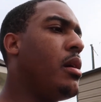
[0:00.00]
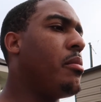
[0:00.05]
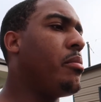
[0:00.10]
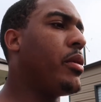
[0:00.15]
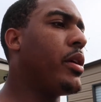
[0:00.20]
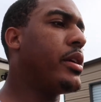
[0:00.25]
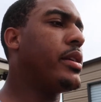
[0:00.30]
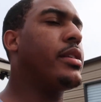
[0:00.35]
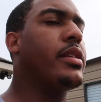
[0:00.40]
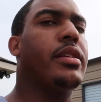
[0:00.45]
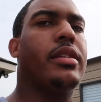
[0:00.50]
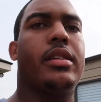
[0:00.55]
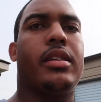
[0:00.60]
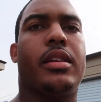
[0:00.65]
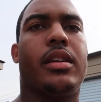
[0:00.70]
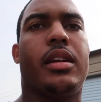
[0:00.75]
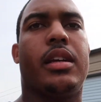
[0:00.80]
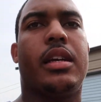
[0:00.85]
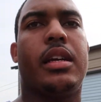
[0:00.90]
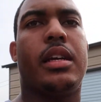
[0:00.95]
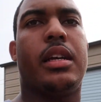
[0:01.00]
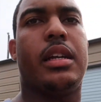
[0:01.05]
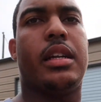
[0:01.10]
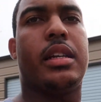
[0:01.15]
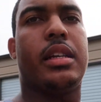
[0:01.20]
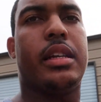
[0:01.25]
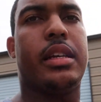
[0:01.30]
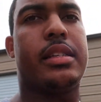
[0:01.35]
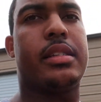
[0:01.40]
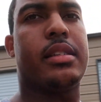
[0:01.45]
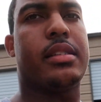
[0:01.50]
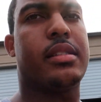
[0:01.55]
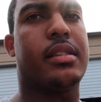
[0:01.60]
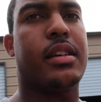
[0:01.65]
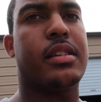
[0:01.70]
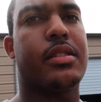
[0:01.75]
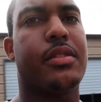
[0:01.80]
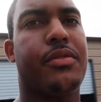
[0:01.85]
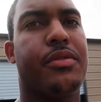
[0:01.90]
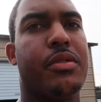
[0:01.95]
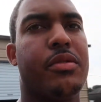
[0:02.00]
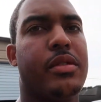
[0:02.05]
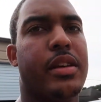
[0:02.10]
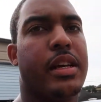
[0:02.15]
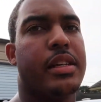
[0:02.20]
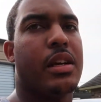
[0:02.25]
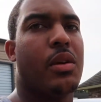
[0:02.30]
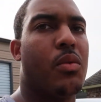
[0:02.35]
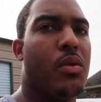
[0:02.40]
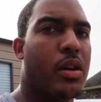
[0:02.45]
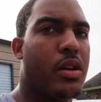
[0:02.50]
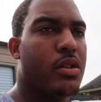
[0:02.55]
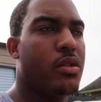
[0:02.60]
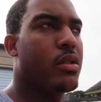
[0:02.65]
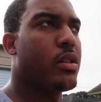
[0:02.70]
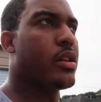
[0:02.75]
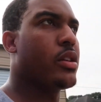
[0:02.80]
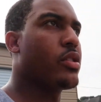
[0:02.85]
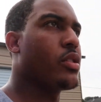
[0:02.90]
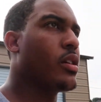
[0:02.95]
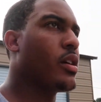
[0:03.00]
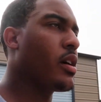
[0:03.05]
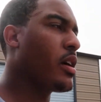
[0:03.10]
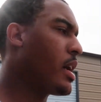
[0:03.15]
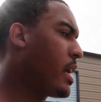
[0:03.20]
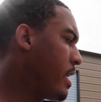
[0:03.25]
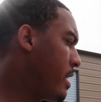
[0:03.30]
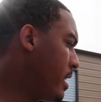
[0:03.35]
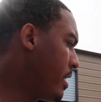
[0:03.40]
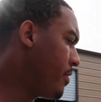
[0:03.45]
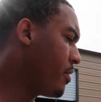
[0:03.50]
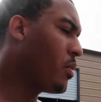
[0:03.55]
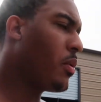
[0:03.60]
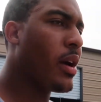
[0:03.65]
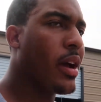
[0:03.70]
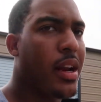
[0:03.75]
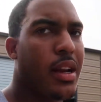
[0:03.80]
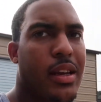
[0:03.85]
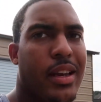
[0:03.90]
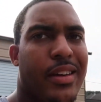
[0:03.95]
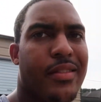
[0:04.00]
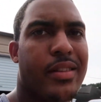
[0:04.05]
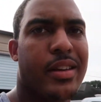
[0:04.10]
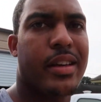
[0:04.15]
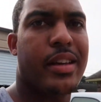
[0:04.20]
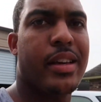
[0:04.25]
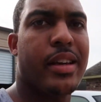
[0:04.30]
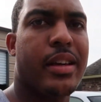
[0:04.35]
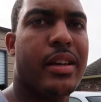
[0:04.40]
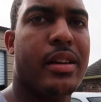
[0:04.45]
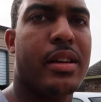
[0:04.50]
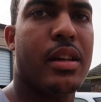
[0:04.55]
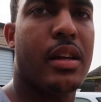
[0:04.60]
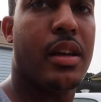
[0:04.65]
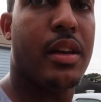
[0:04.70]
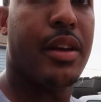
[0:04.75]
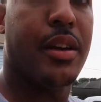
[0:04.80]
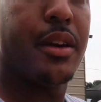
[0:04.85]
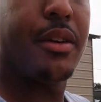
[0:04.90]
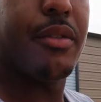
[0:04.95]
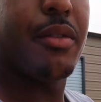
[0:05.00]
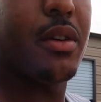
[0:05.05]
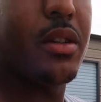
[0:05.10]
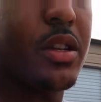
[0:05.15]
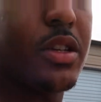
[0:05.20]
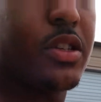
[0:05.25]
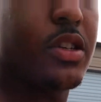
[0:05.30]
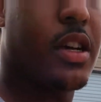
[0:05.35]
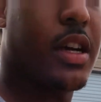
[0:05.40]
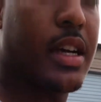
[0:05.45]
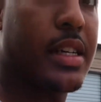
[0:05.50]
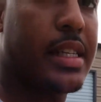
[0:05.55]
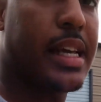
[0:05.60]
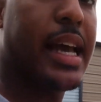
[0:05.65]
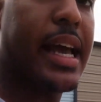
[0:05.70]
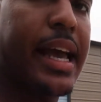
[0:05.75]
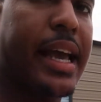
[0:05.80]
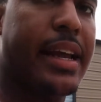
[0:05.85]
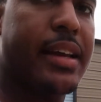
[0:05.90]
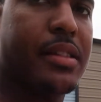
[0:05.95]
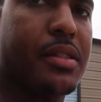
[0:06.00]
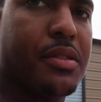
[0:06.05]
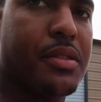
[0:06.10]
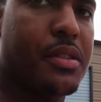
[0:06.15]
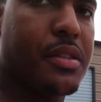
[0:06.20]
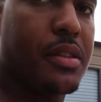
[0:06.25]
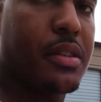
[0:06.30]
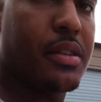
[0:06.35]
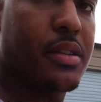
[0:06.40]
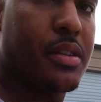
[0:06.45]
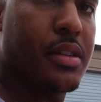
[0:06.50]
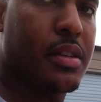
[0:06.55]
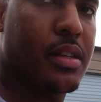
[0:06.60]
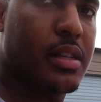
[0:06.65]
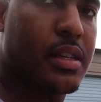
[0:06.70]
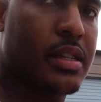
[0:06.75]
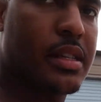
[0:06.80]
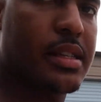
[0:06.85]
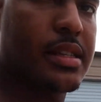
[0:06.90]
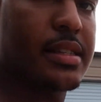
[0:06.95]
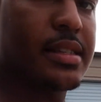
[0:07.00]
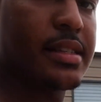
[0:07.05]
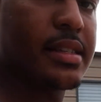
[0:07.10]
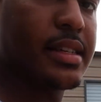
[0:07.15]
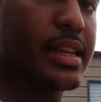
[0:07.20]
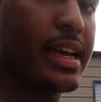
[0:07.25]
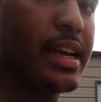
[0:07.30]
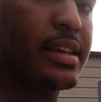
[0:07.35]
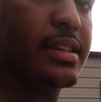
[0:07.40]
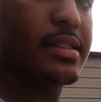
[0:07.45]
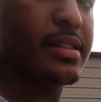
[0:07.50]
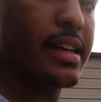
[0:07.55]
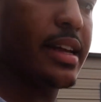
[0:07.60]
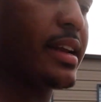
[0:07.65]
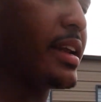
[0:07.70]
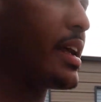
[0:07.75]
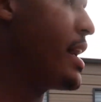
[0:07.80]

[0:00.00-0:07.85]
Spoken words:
But let's discuss a few things I want to do to the truck. I definitely want to get a leveling kit for the truck, because I hate the stance that it